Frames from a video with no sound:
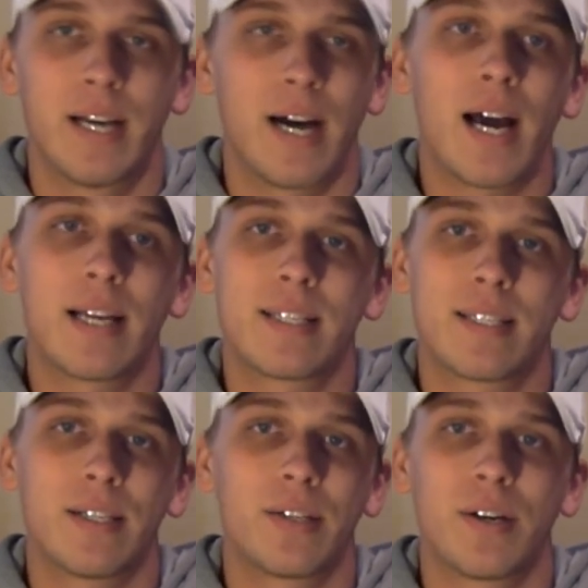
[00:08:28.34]
I
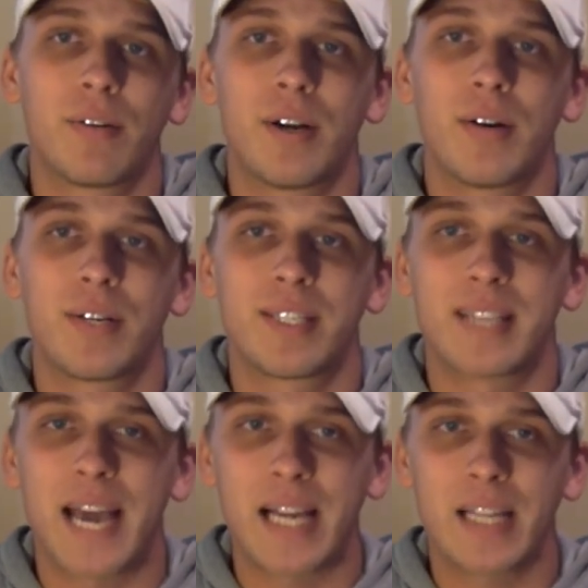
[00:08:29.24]
still don't know
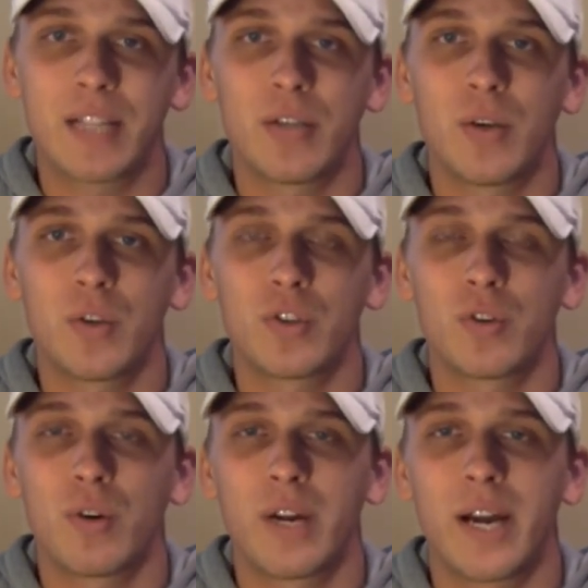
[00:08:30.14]
exactly the whole
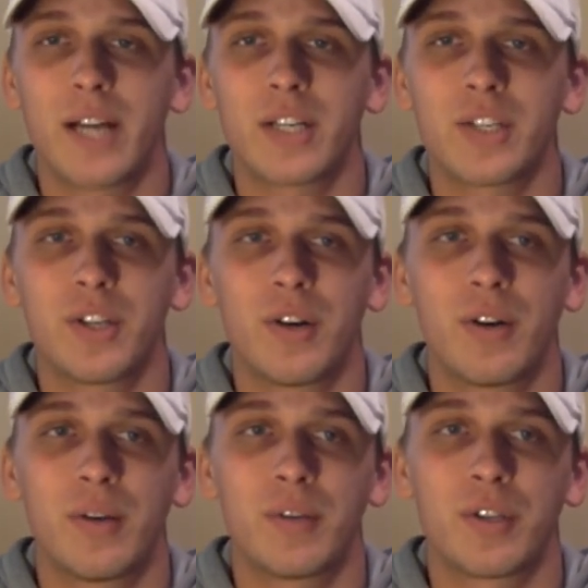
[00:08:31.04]
story. I just know
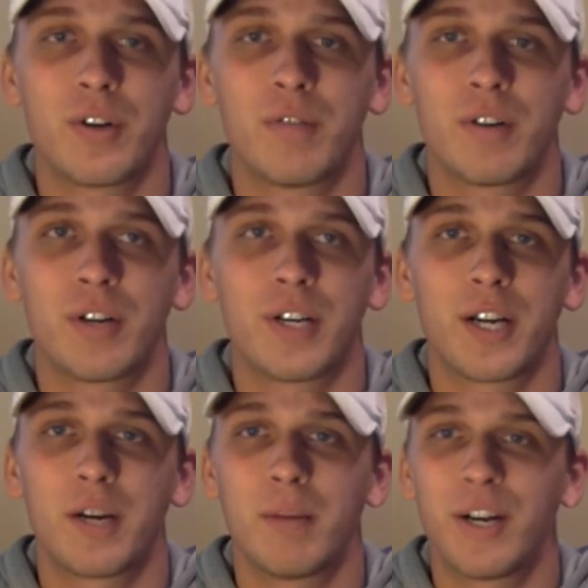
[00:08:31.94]
it was over a
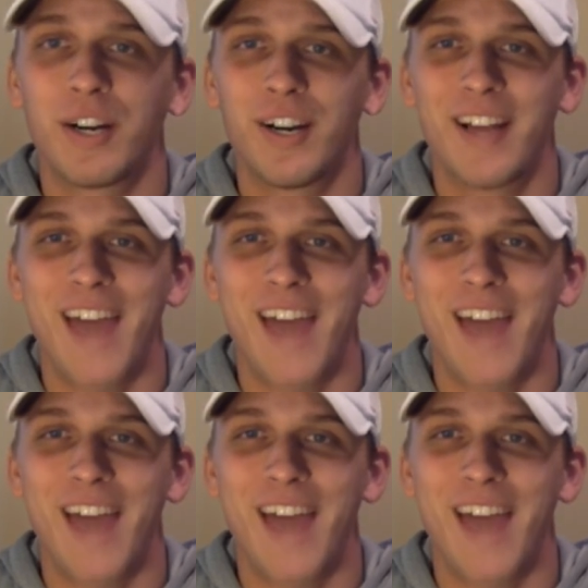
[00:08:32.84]
Nutter Butter.